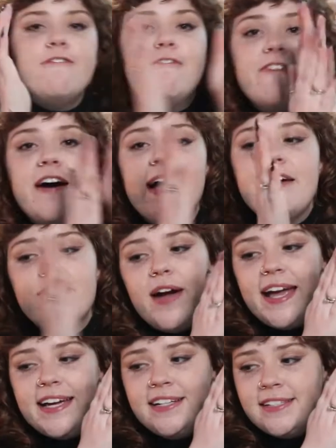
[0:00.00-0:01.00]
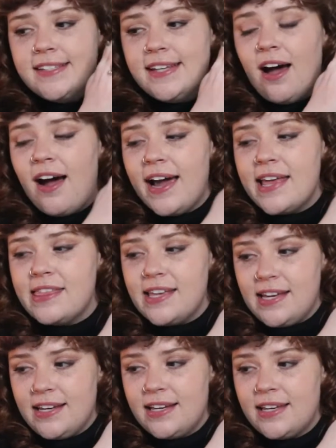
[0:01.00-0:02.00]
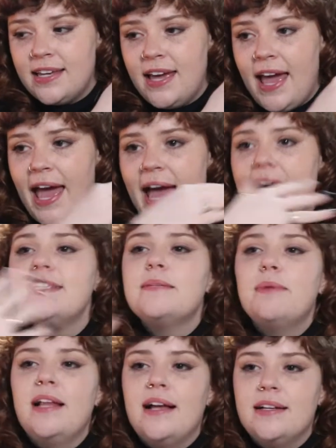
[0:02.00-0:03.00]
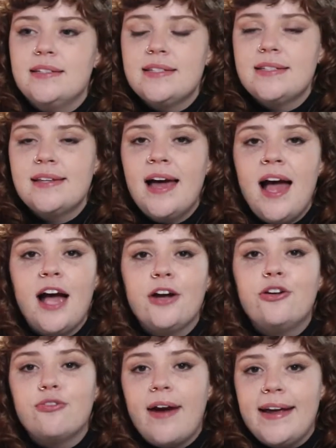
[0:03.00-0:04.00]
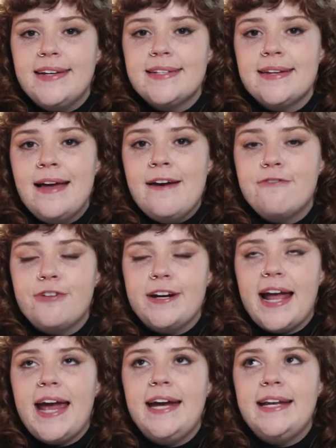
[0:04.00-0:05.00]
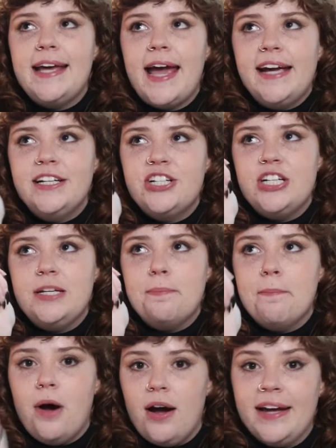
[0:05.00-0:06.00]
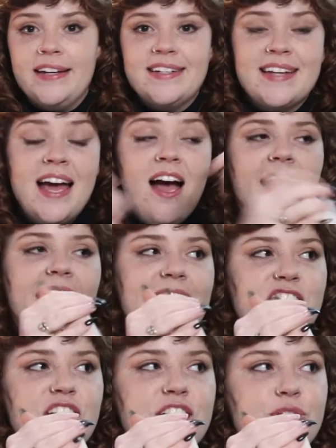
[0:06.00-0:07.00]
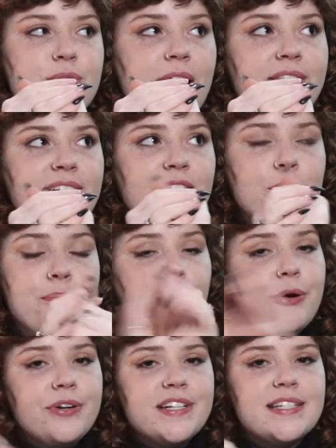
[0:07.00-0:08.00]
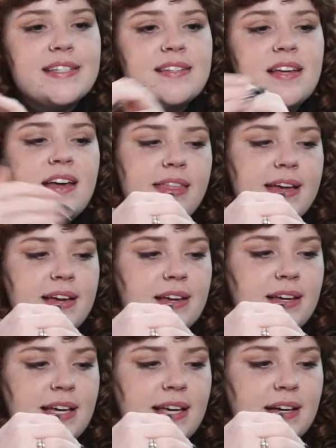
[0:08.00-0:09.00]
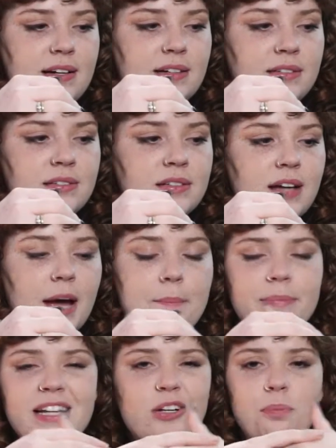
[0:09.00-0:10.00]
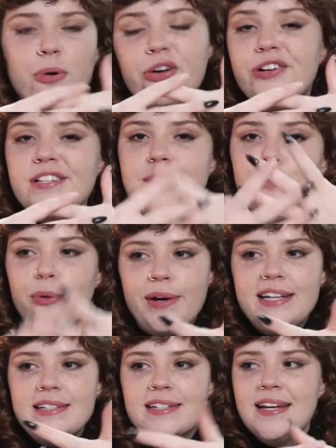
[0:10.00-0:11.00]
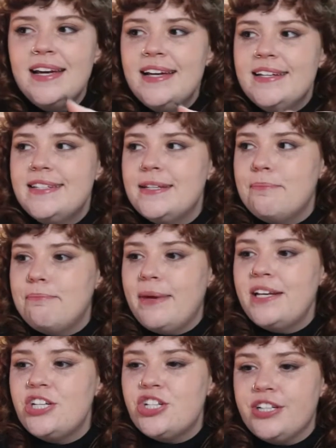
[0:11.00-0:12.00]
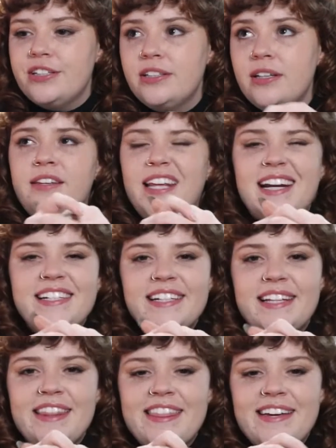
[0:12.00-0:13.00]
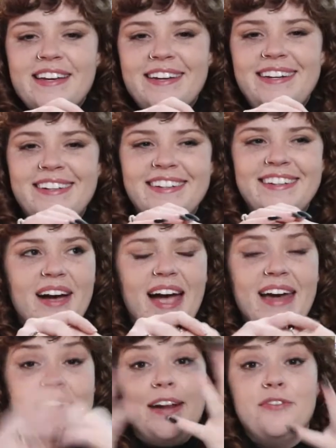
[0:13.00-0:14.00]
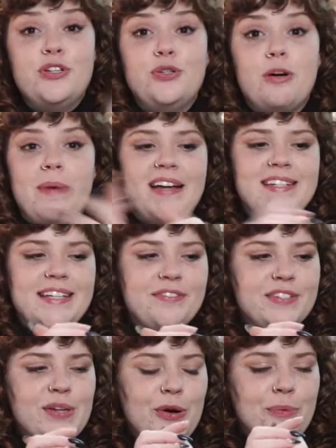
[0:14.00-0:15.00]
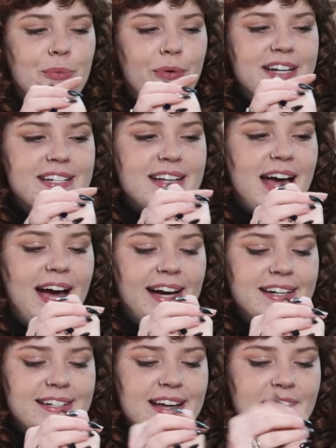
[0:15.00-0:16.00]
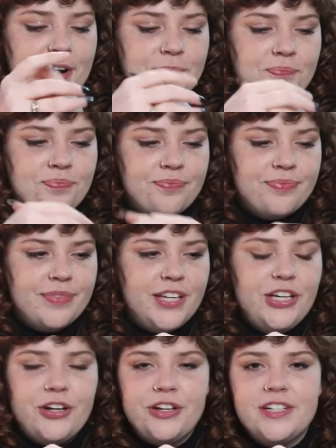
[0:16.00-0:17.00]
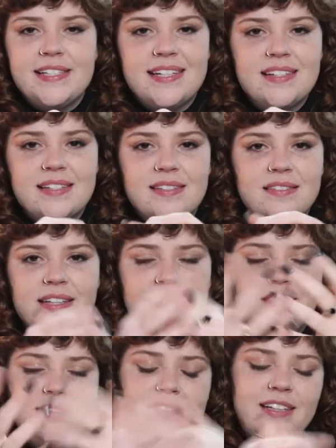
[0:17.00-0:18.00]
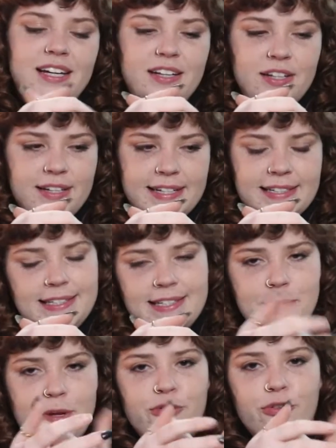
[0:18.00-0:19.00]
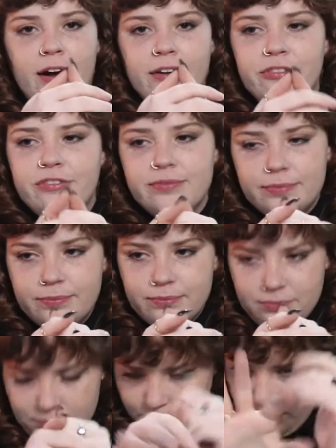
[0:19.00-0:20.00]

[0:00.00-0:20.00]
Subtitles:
5 ways that I think houseplants are great for an ADHD mind. I actually do have a little bonus thing here, a little bonus point to mention that I didn't think I had enough to talk about to give its own point. And 6, it needs to be 5 with